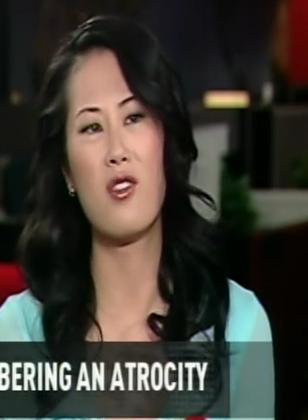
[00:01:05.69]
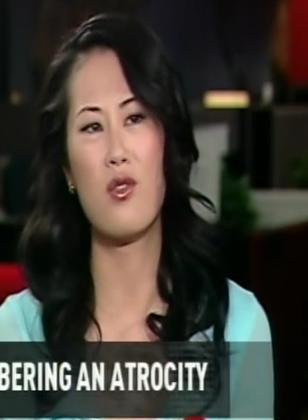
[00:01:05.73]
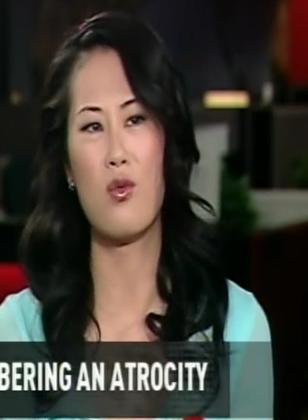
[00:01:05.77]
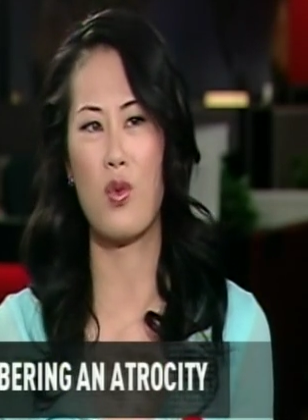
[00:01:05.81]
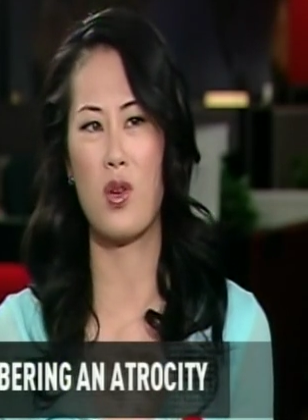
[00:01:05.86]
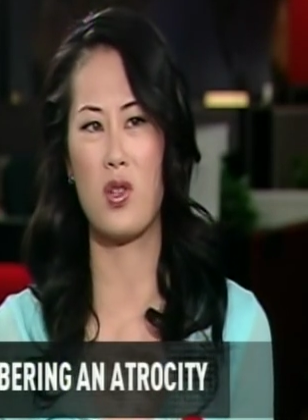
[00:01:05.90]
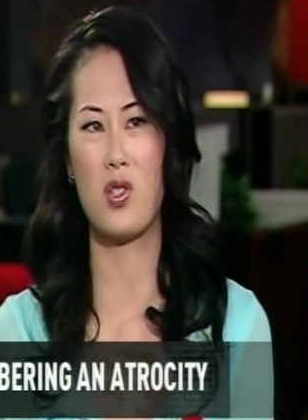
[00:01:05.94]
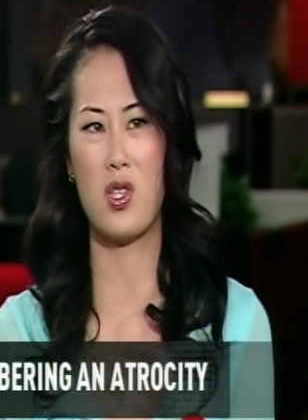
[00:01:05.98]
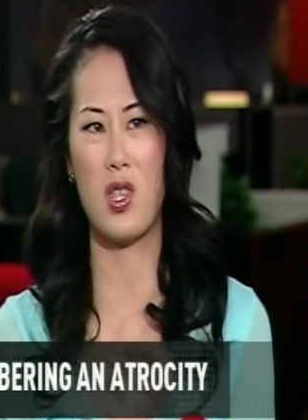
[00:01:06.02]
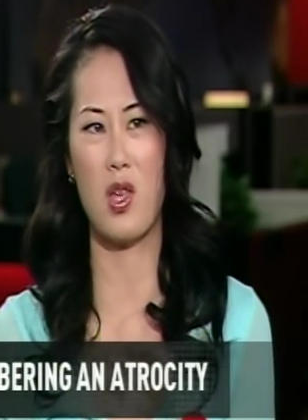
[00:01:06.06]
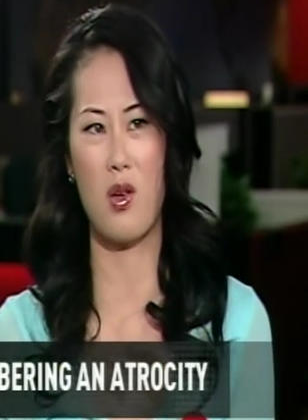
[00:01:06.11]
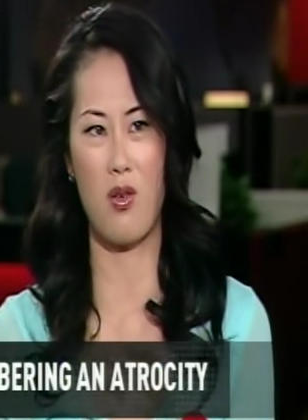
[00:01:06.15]
in
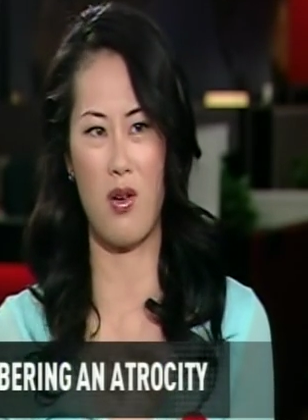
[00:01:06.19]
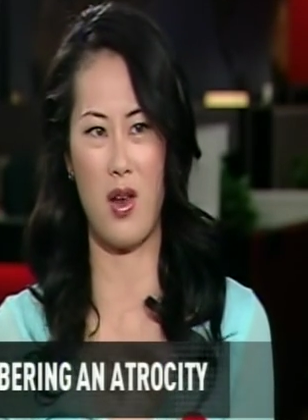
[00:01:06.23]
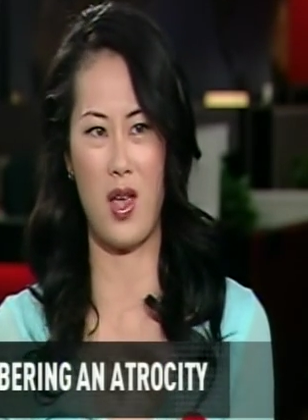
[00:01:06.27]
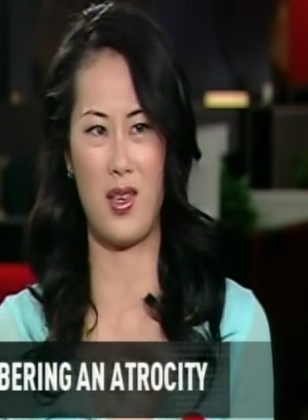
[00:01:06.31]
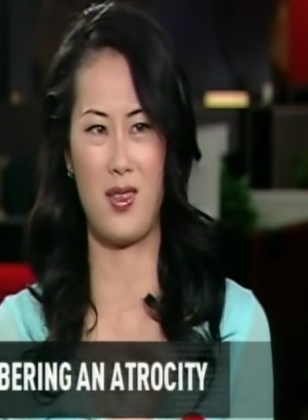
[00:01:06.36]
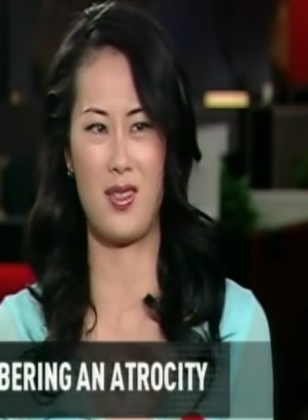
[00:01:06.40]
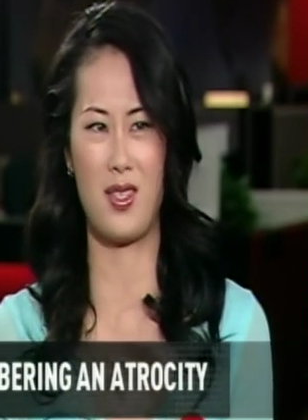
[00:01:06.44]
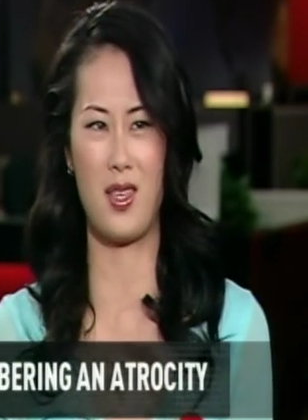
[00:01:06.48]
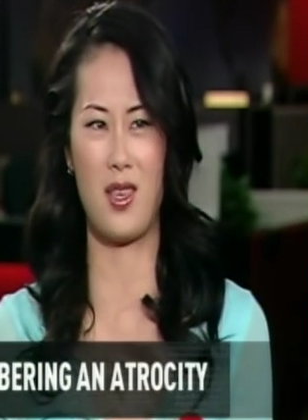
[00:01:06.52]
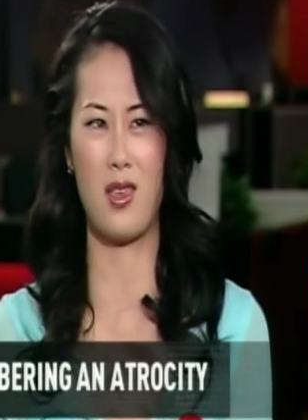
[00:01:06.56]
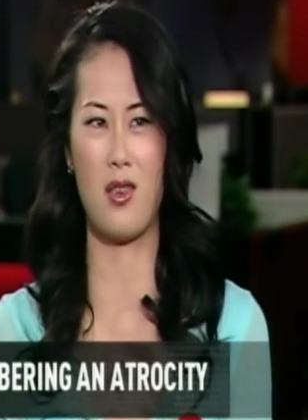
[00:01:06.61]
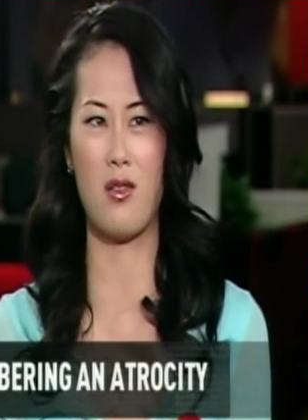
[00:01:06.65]
which they were
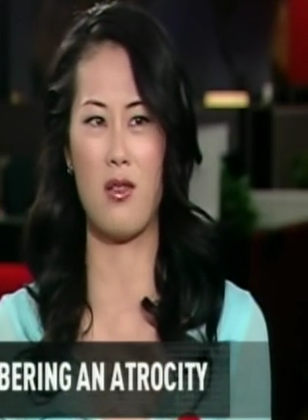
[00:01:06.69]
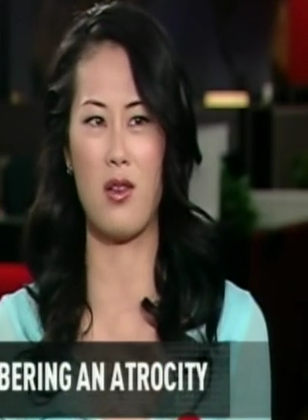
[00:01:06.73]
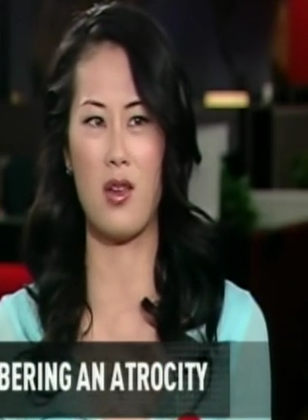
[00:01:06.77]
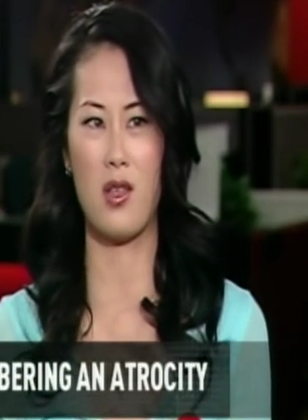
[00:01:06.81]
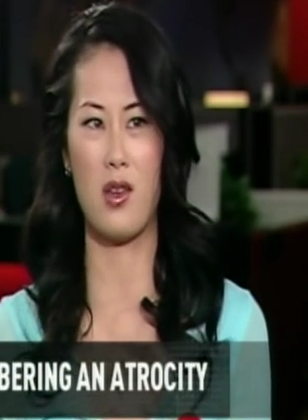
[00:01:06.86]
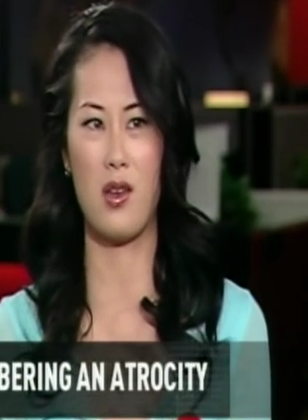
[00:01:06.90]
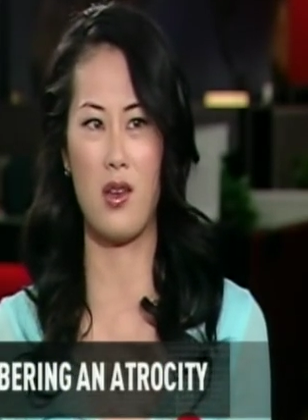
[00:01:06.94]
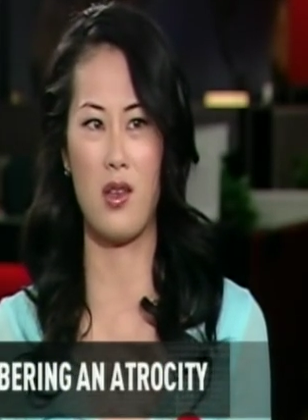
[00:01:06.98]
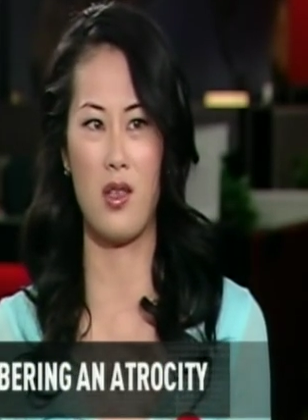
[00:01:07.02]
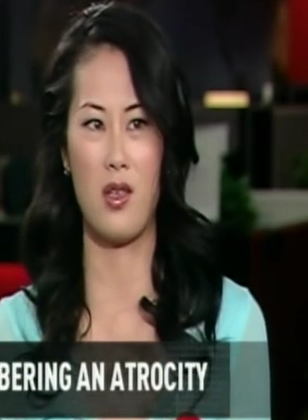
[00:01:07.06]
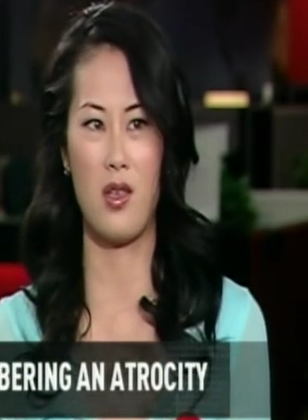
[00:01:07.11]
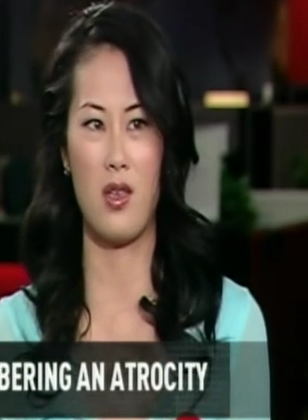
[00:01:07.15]

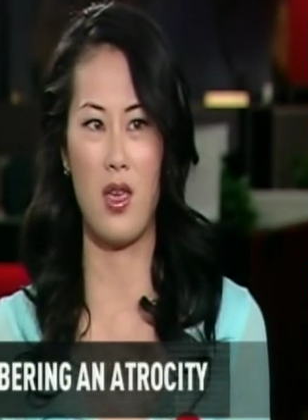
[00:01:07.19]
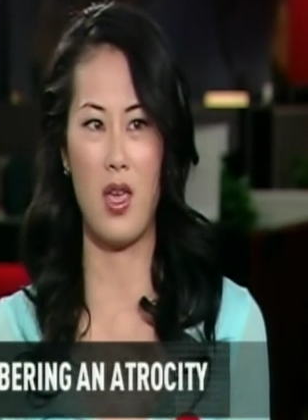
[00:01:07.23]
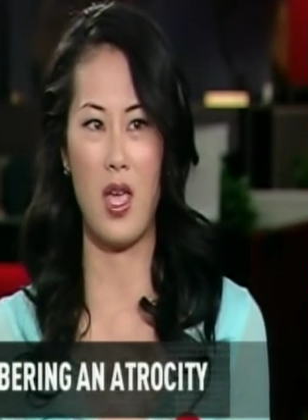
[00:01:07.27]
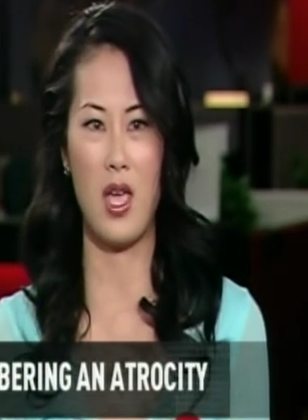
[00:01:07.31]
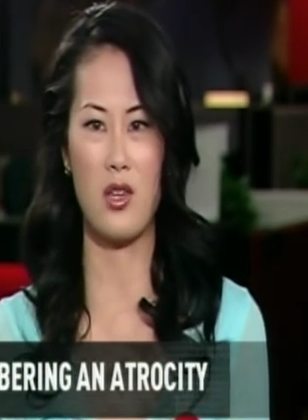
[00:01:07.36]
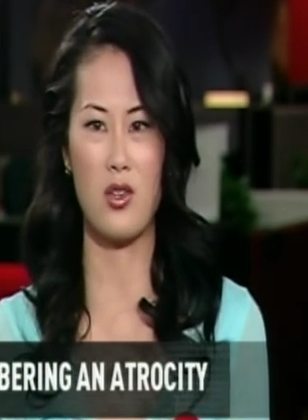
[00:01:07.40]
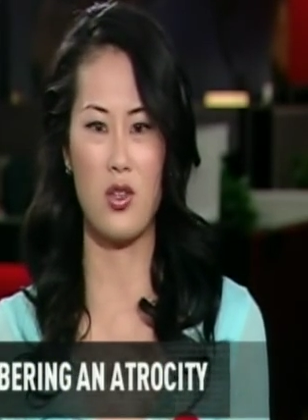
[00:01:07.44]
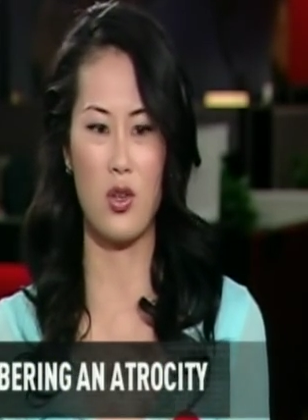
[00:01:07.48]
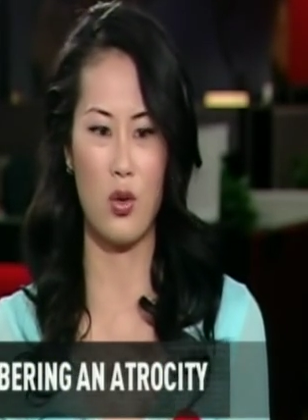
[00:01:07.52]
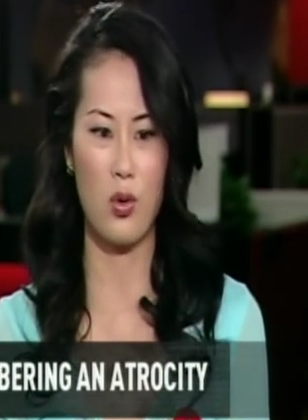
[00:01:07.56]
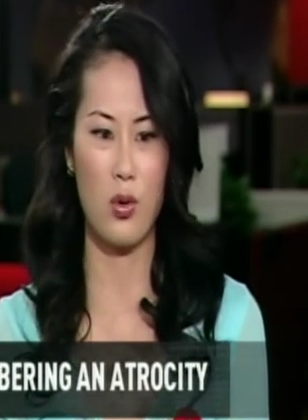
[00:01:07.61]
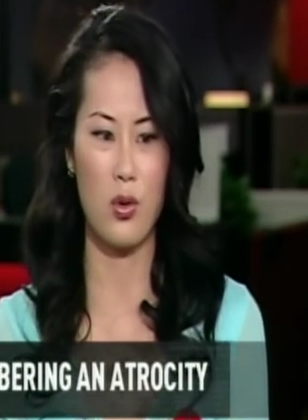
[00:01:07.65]
executed
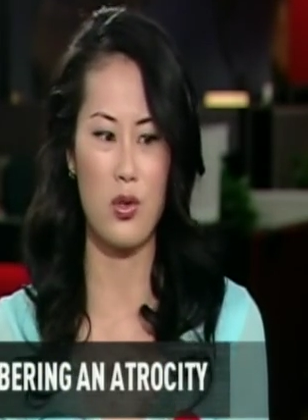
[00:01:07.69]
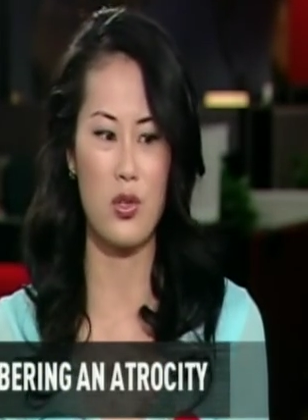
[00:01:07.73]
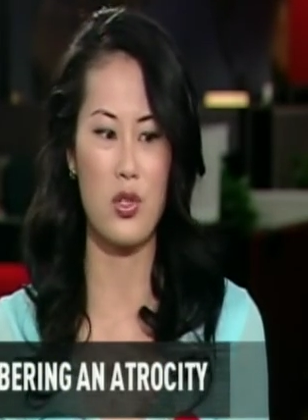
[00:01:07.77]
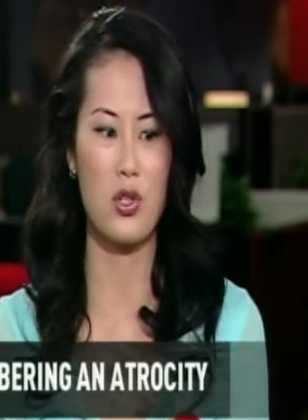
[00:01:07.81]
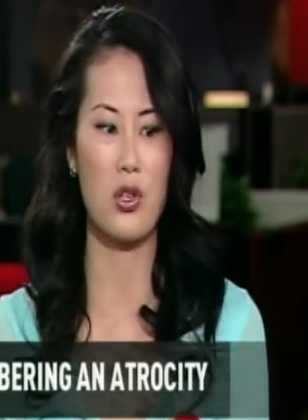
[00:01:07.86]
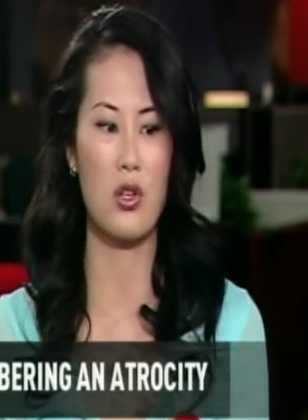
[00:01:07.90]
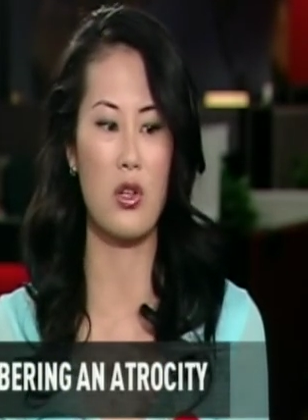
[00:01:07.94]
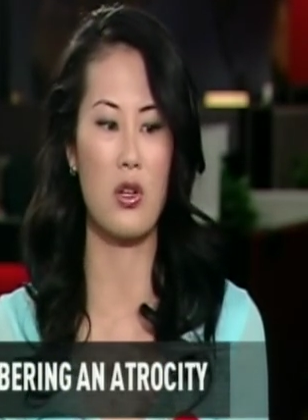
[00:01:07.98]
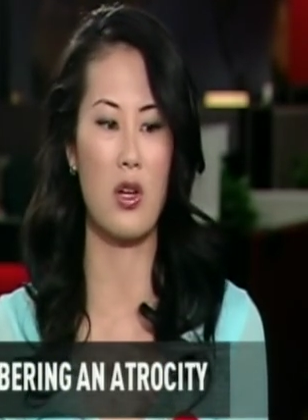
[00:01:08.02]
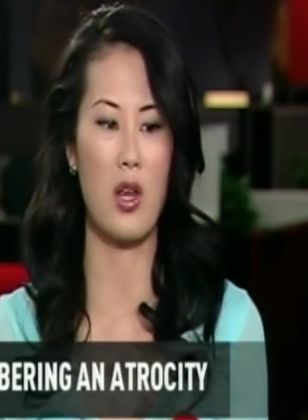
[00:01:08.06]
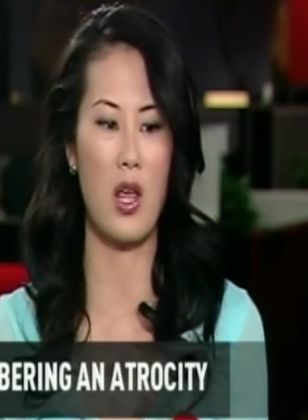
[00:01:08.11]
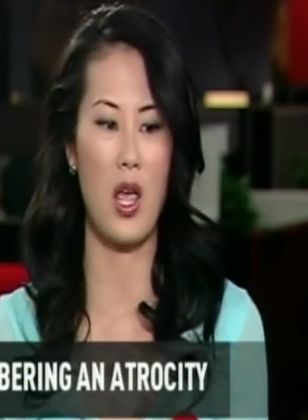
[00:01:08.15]
and
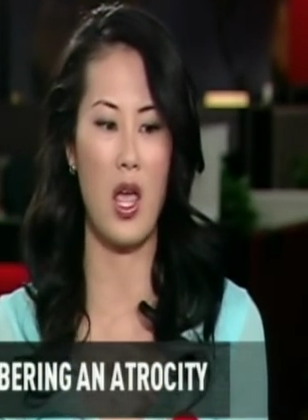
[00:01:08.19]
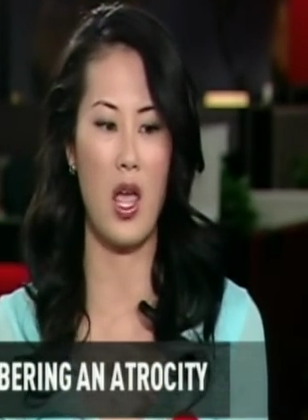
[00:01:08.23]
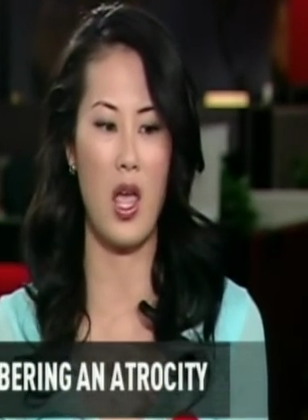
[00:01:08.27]
tortured